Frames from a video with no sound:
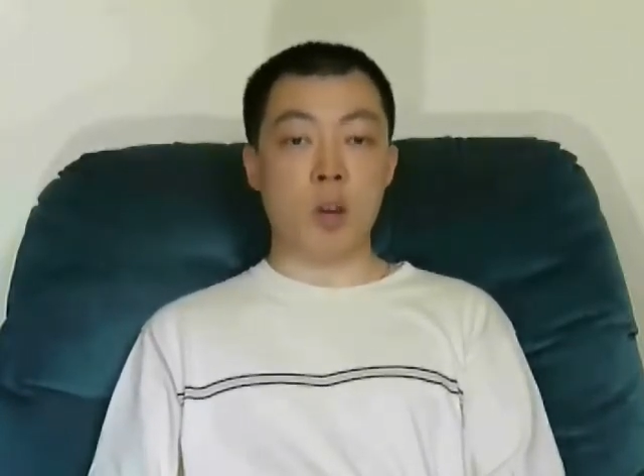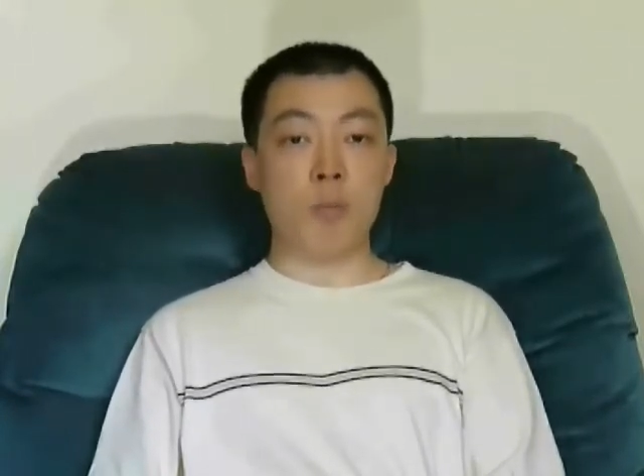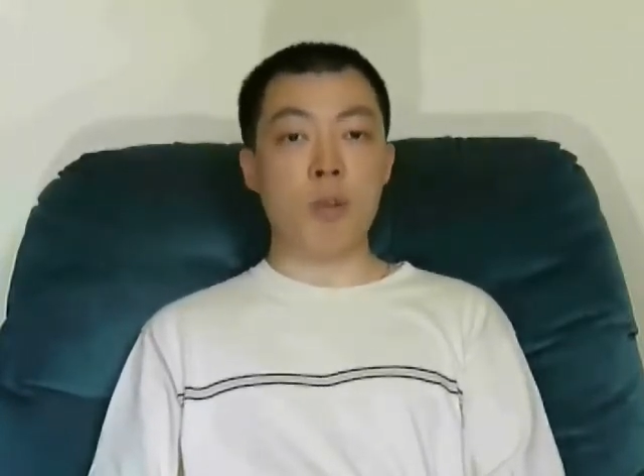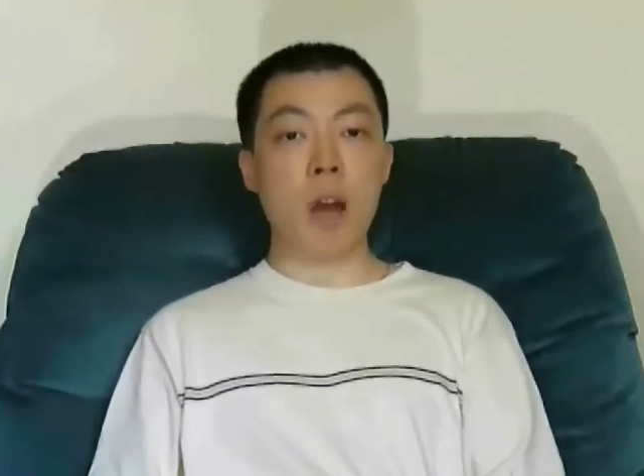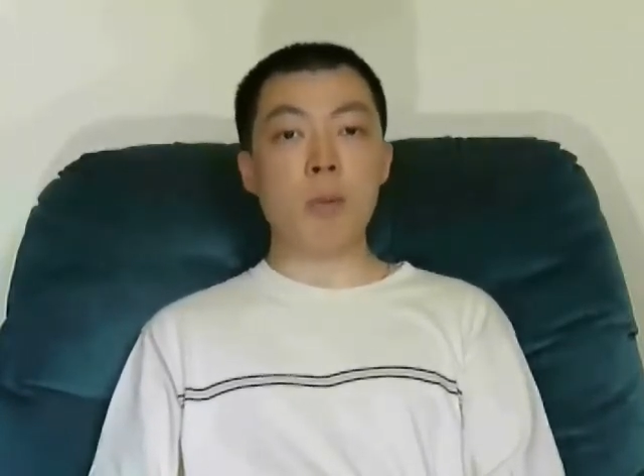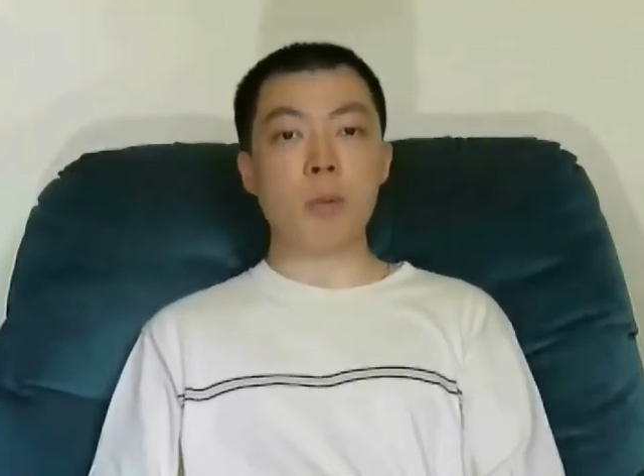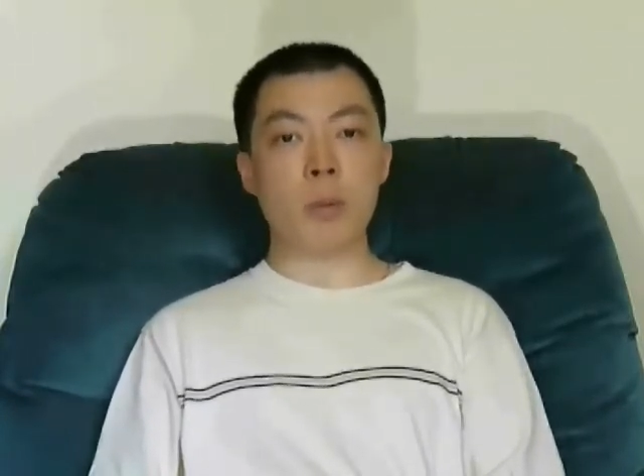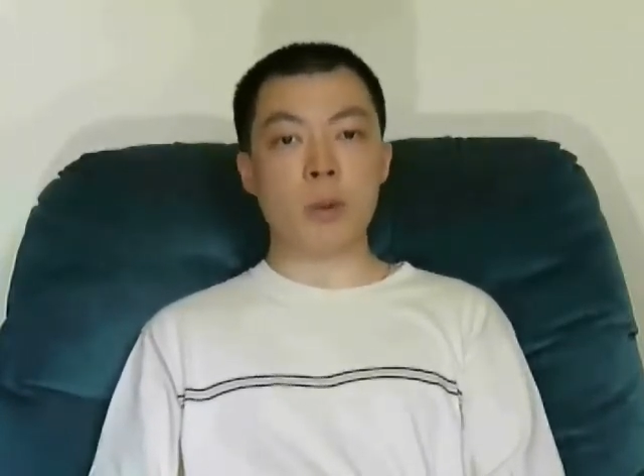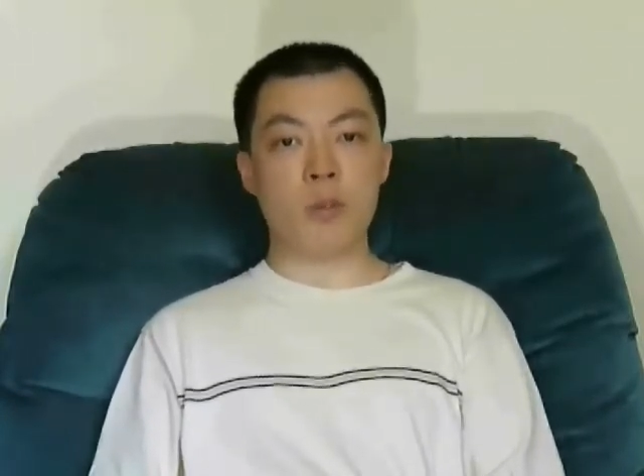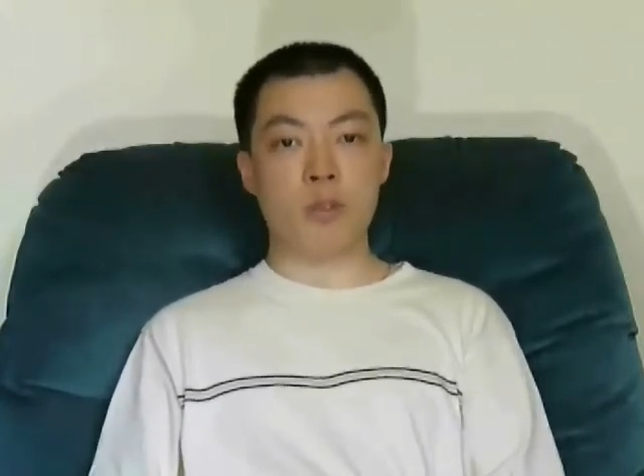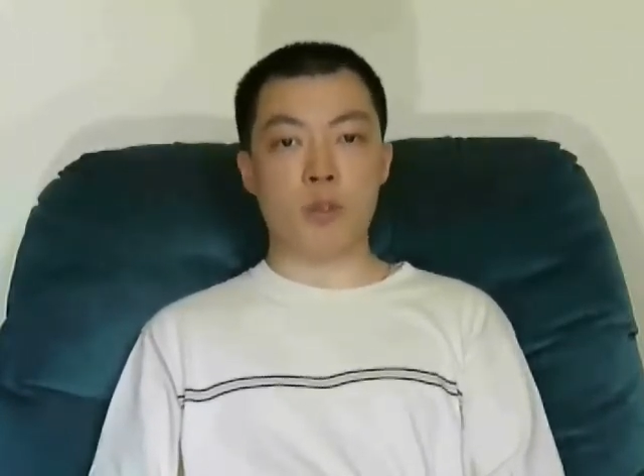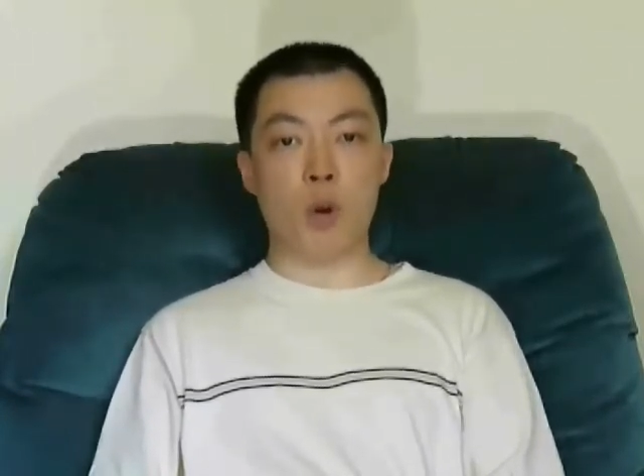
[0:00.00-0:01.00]
they're
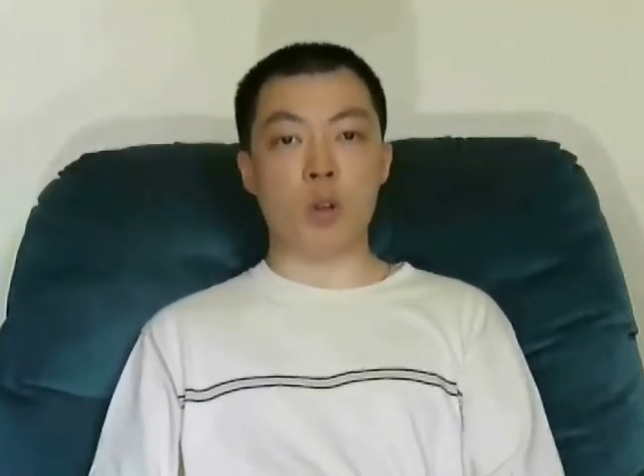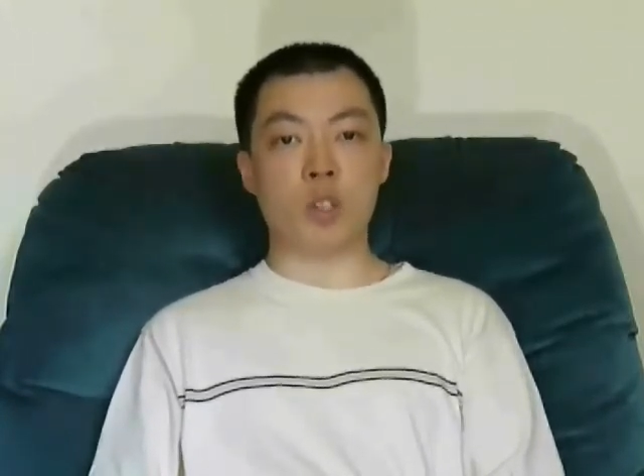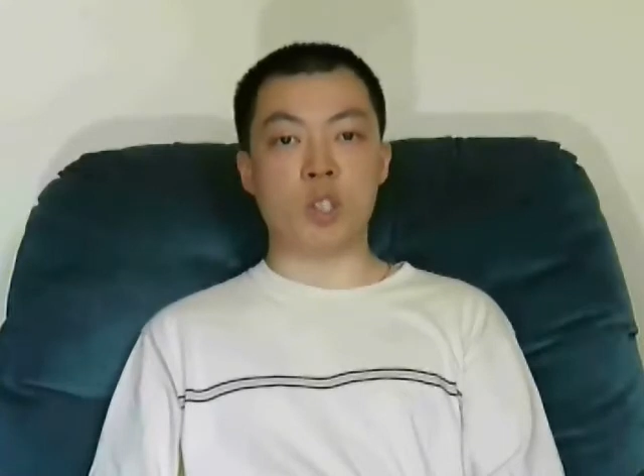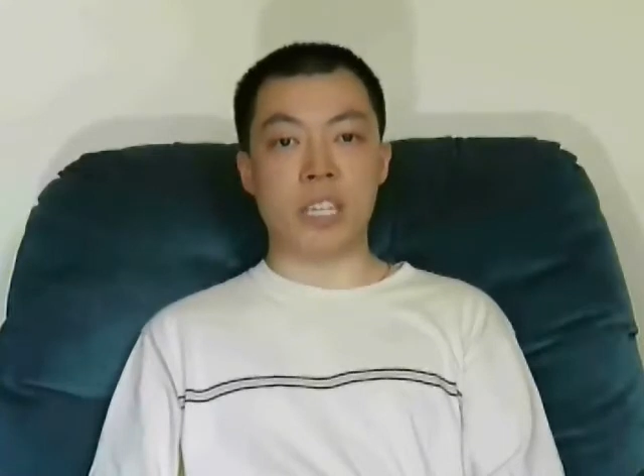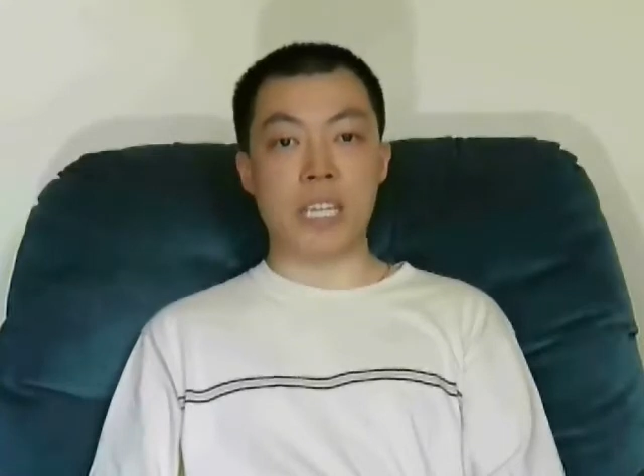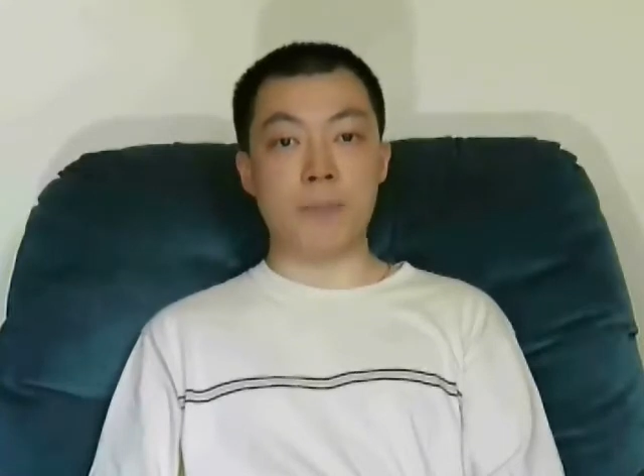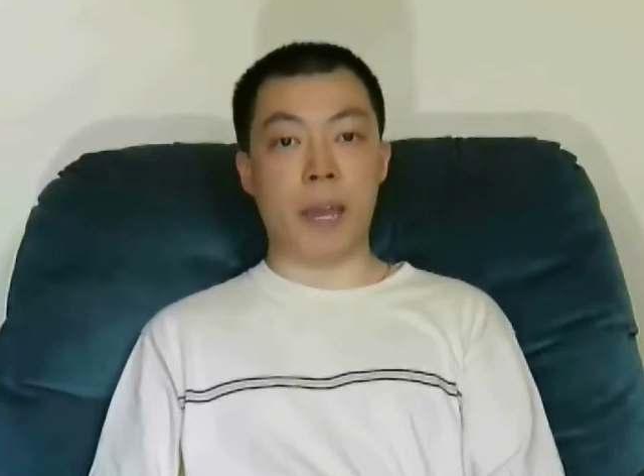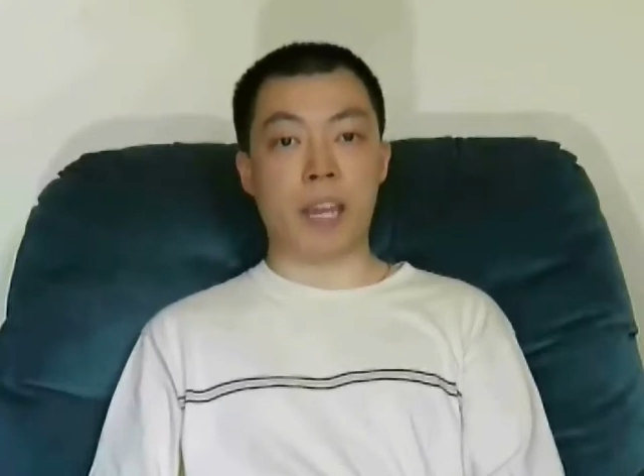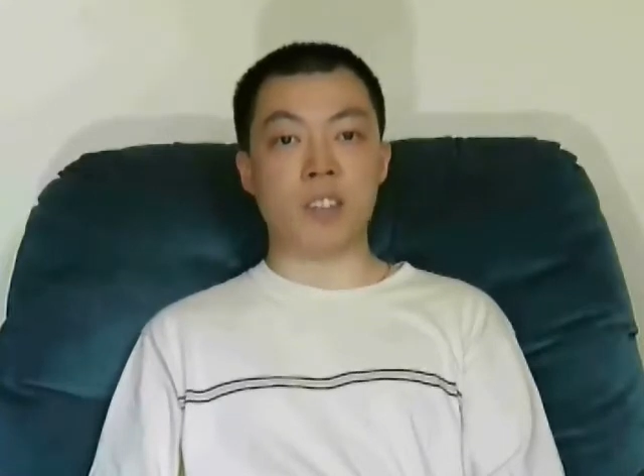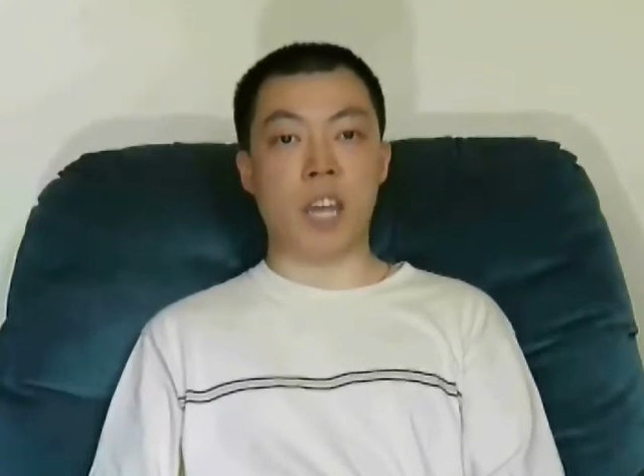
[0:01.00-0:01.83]
probably referring to E.